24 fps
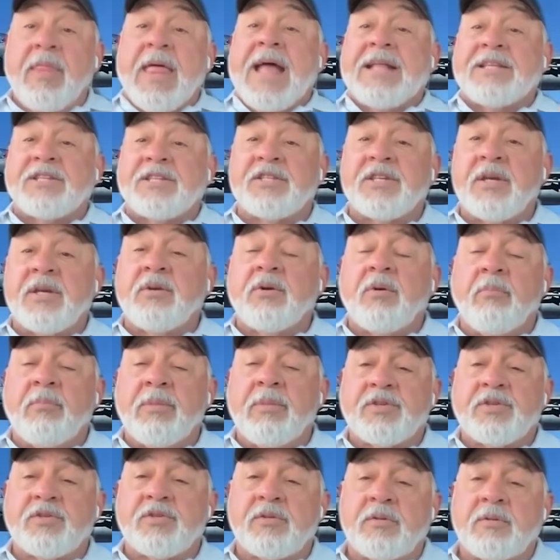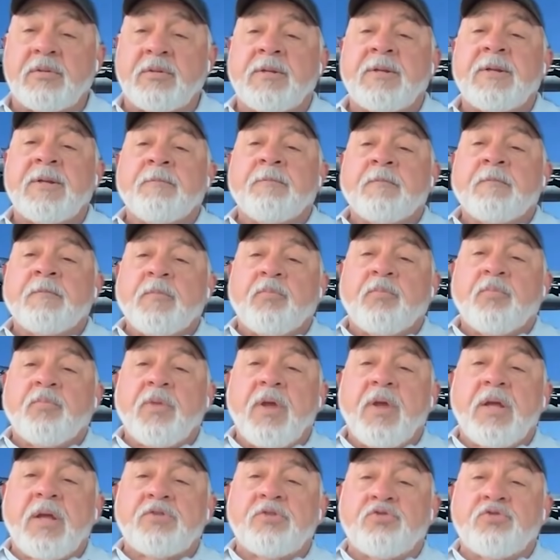that single missile
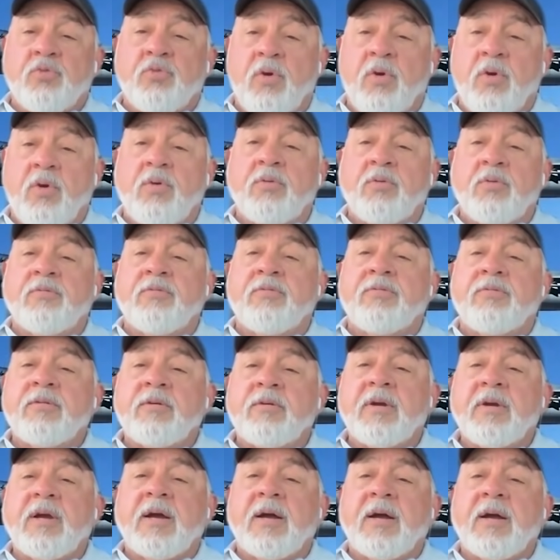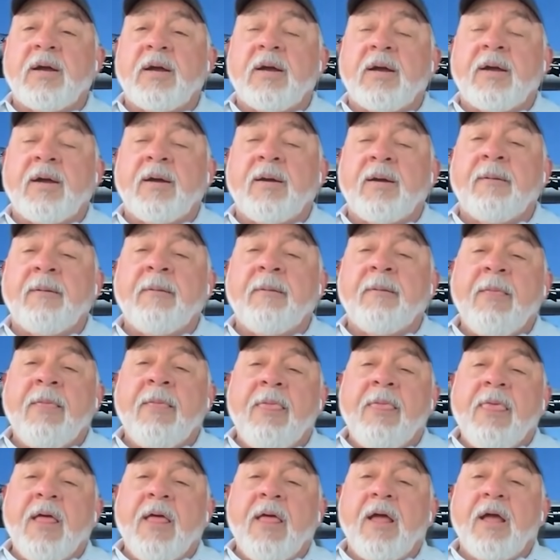uh, drove uh,
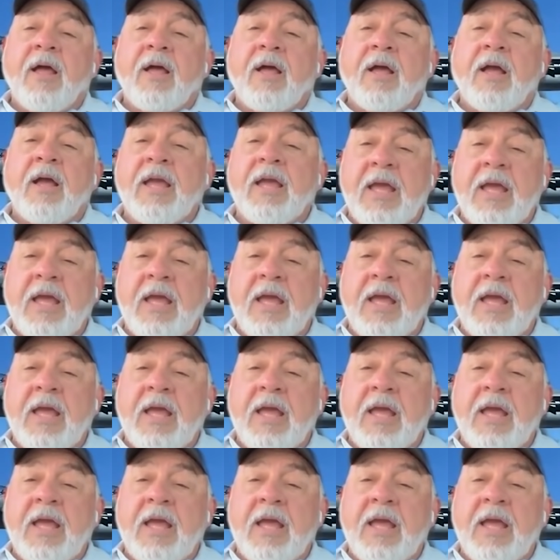uh,